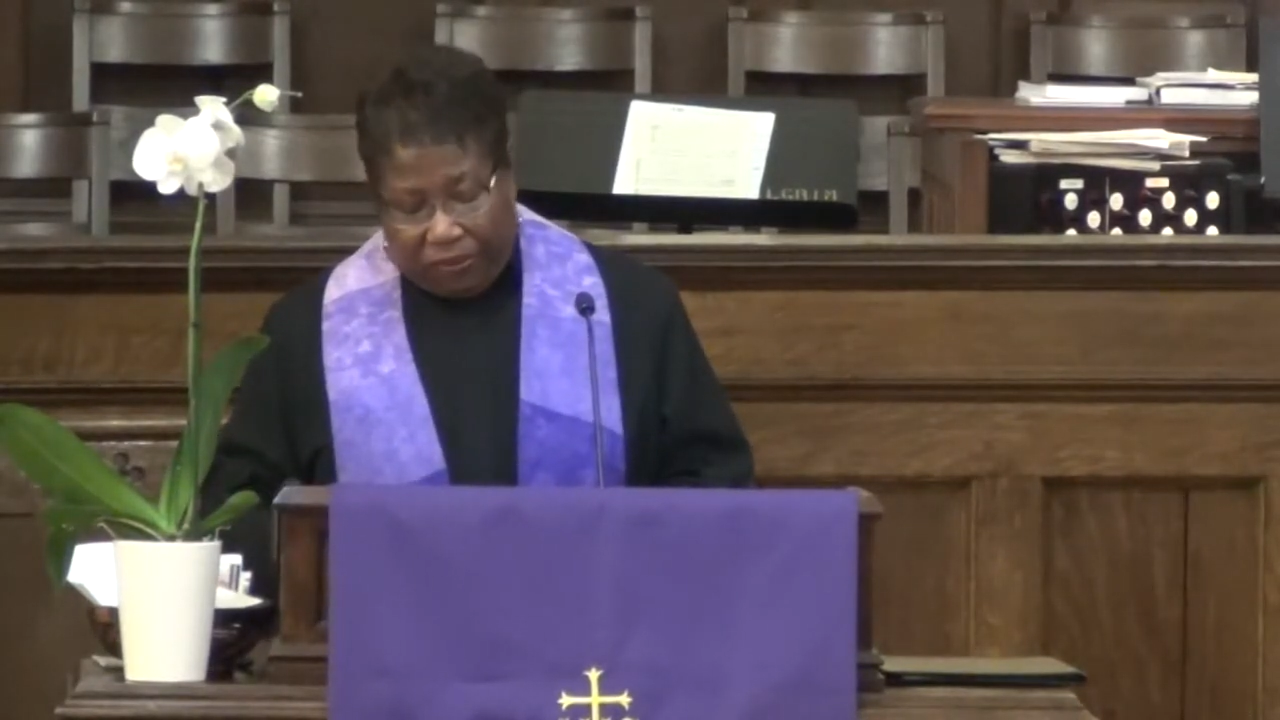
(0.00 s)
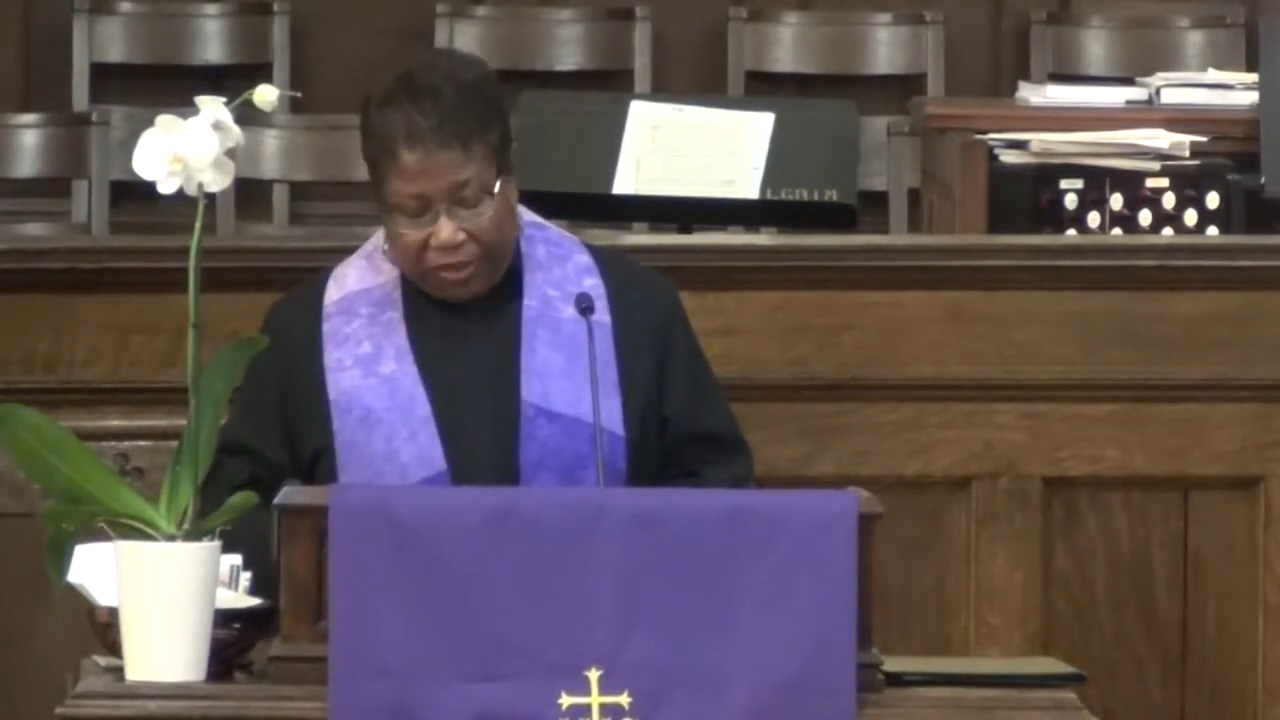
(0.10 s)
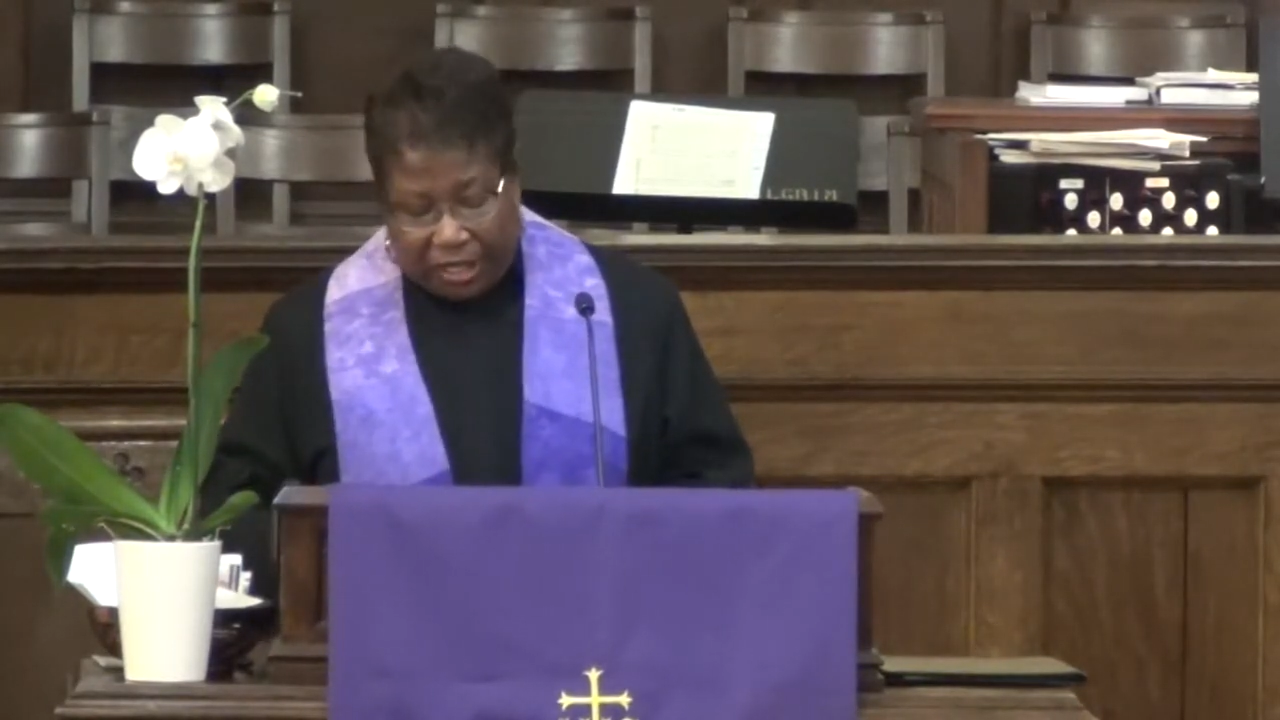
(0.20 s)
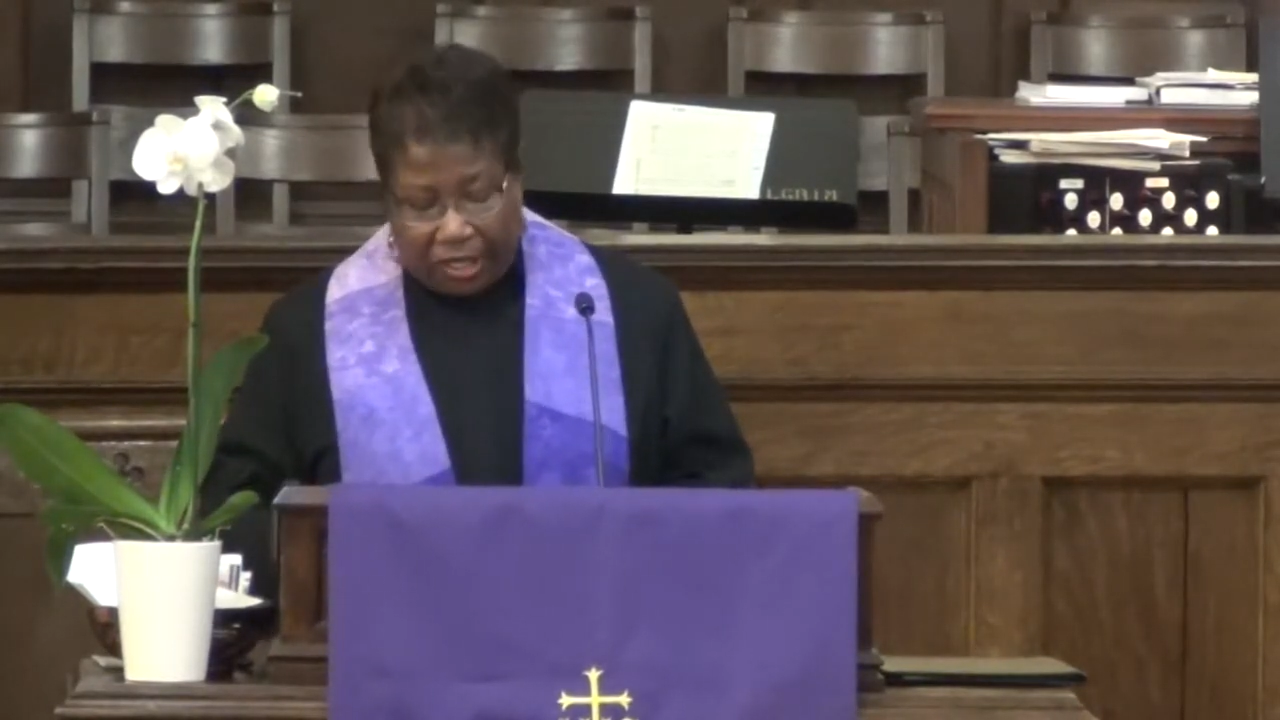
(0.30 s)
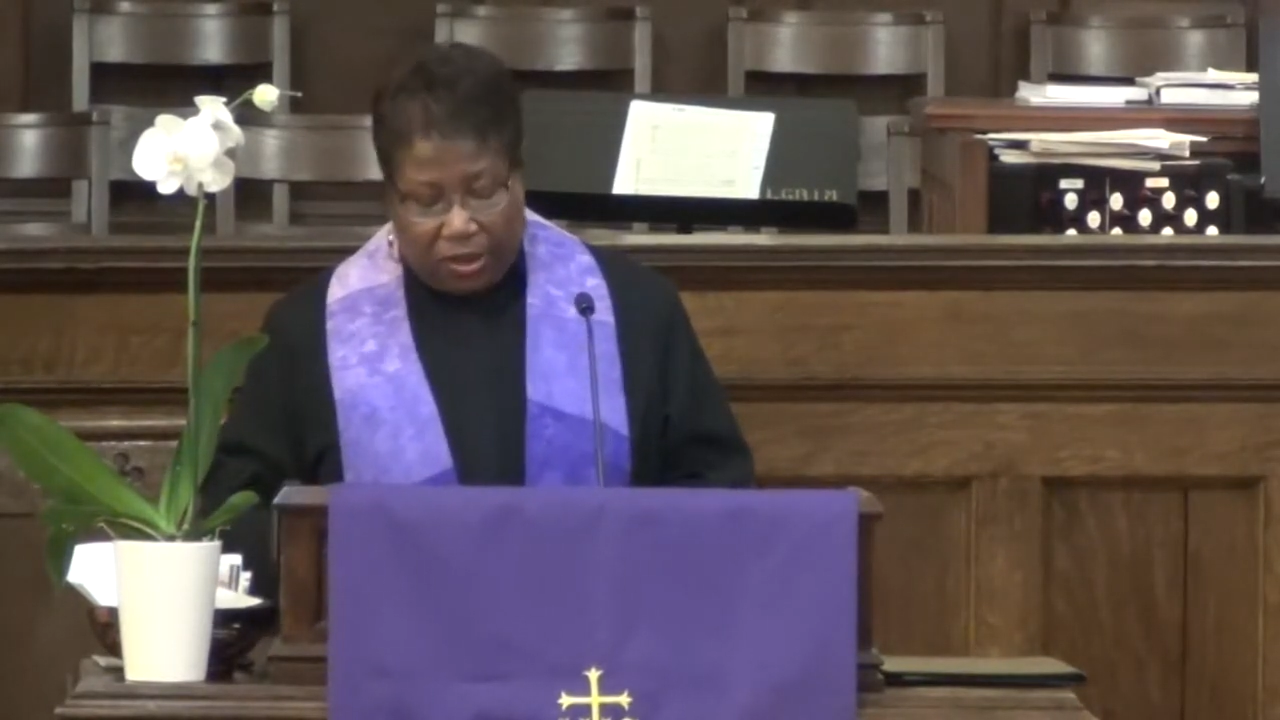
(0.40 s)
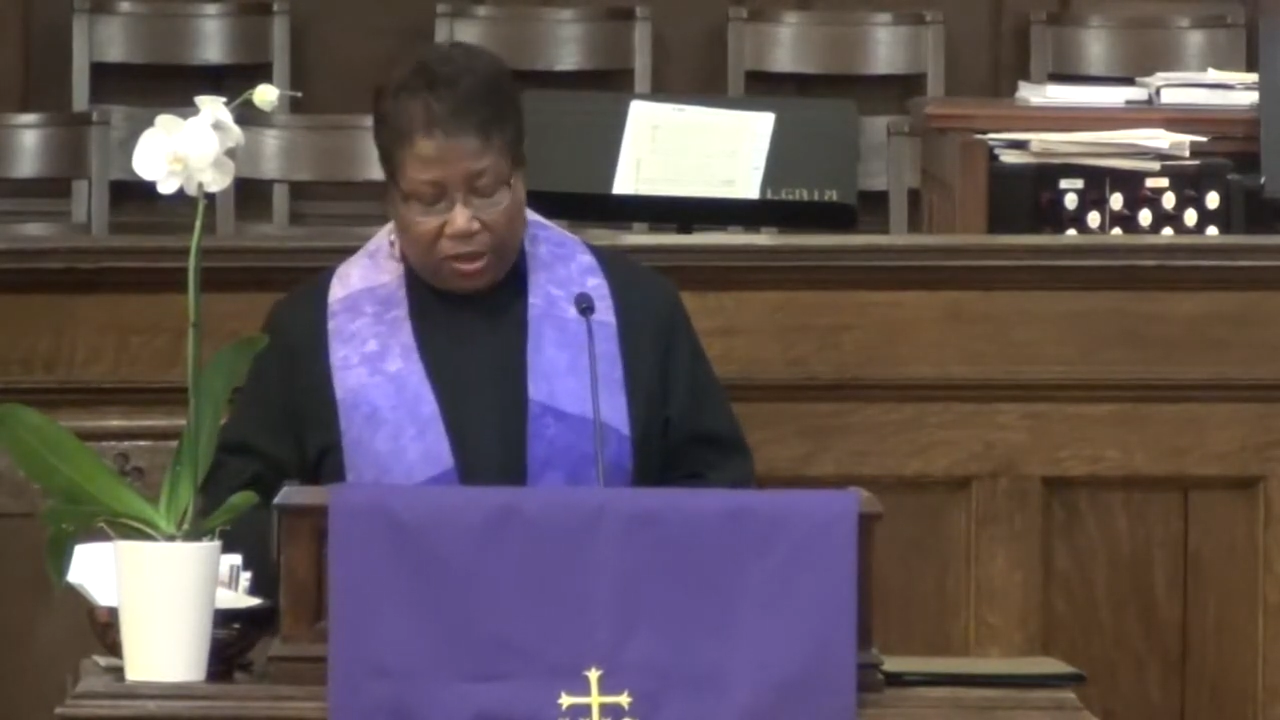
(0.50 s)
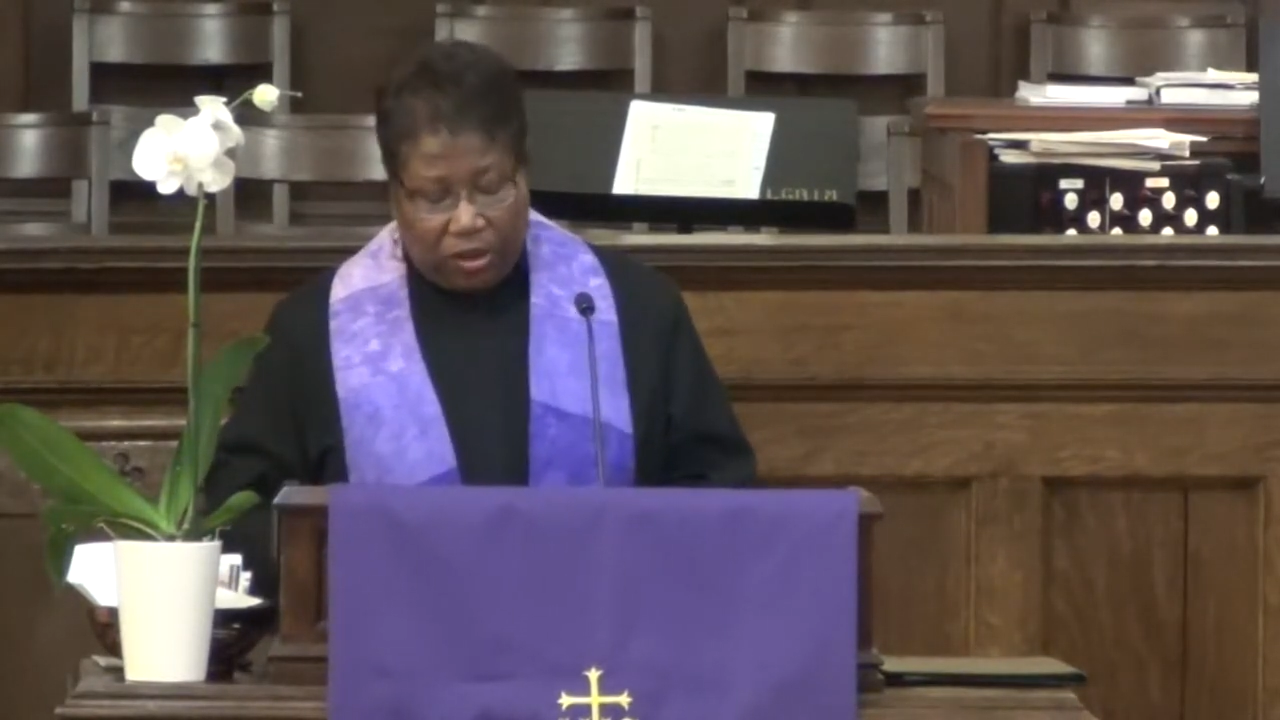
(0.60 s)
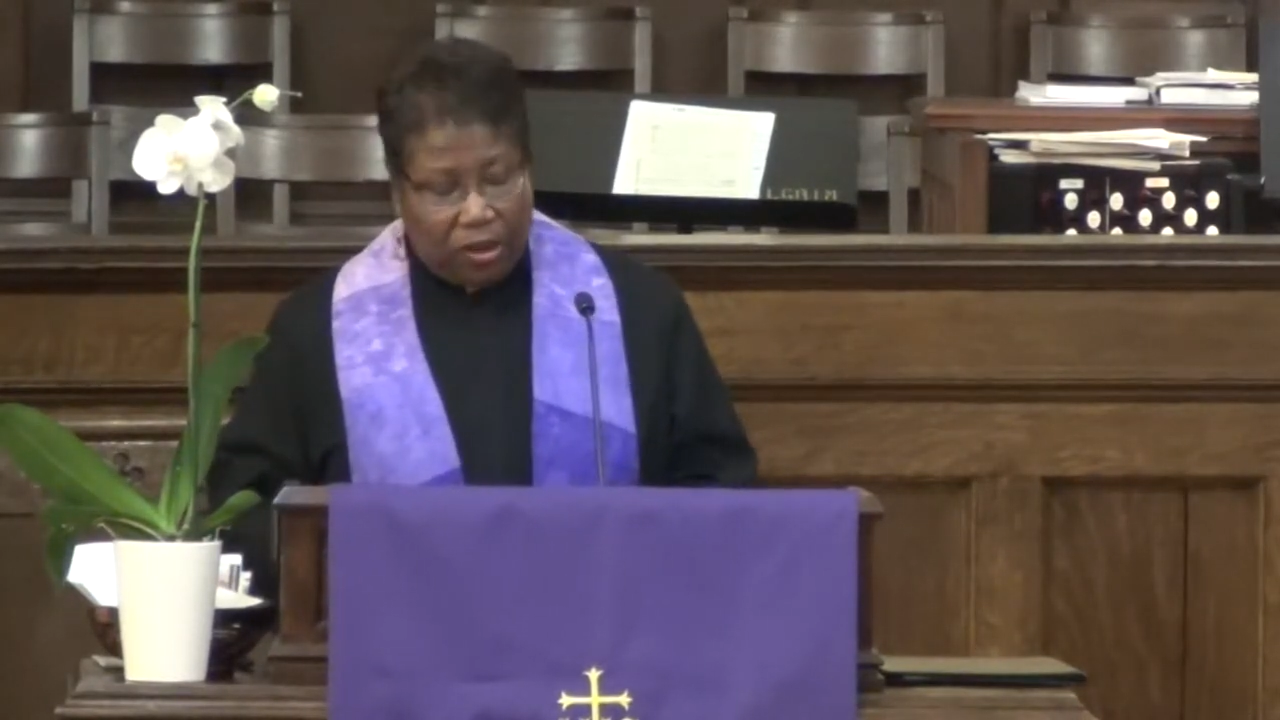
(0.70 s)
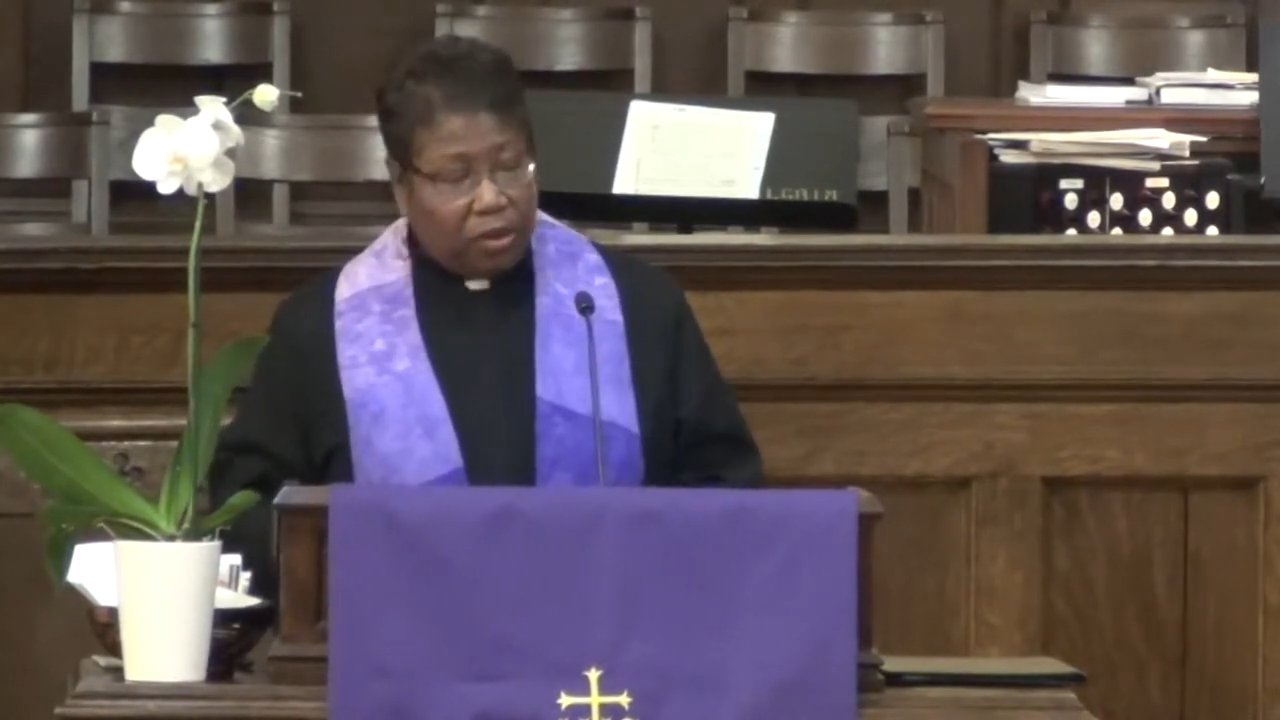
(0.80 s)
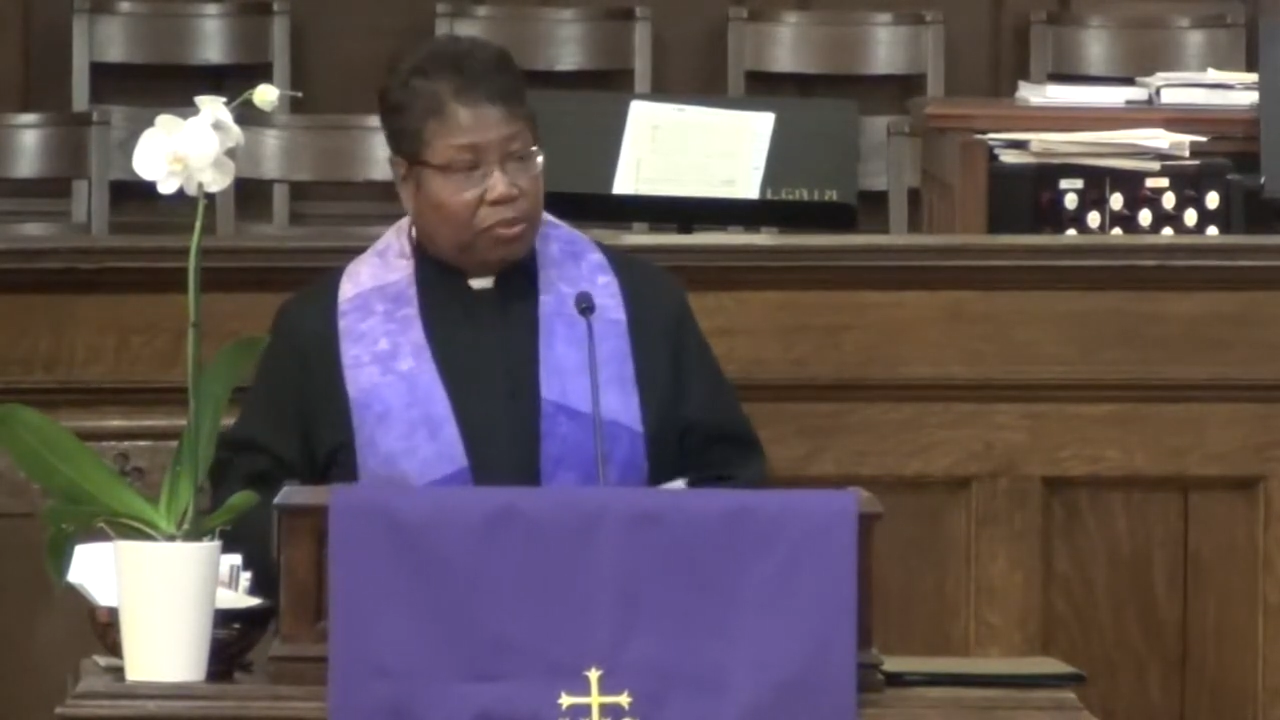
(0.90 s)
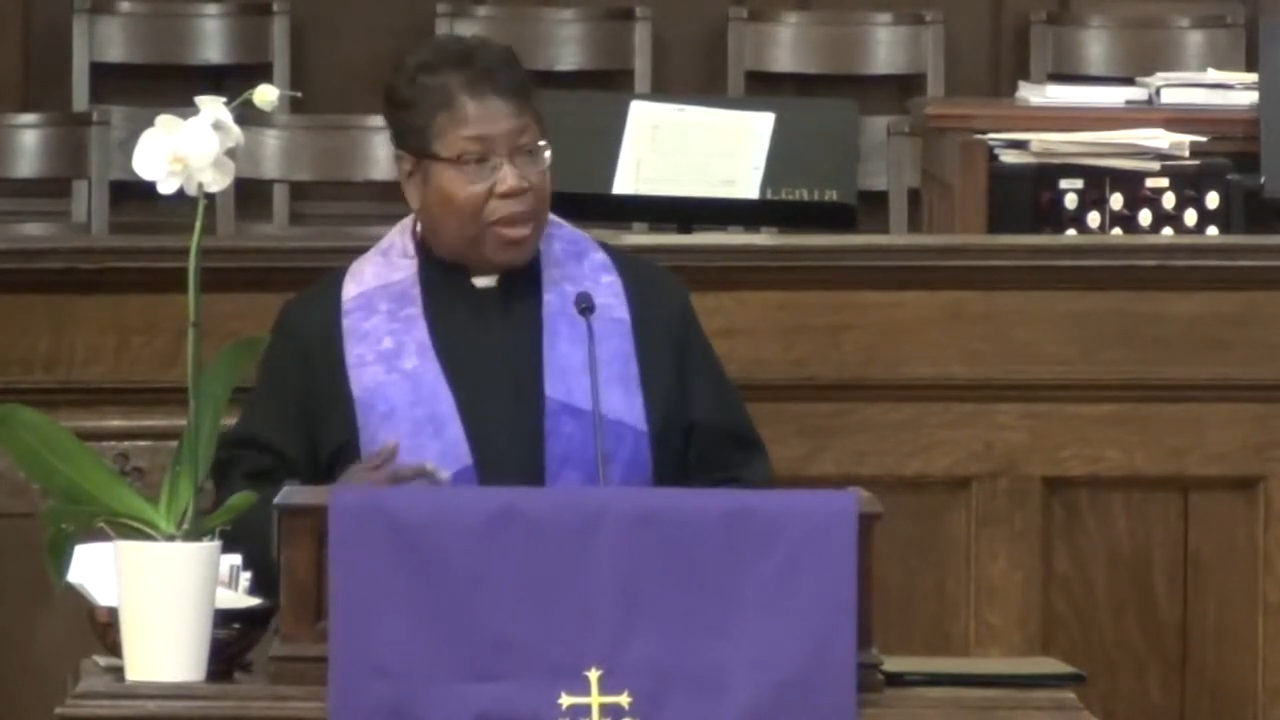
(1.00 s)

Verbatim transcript: physical,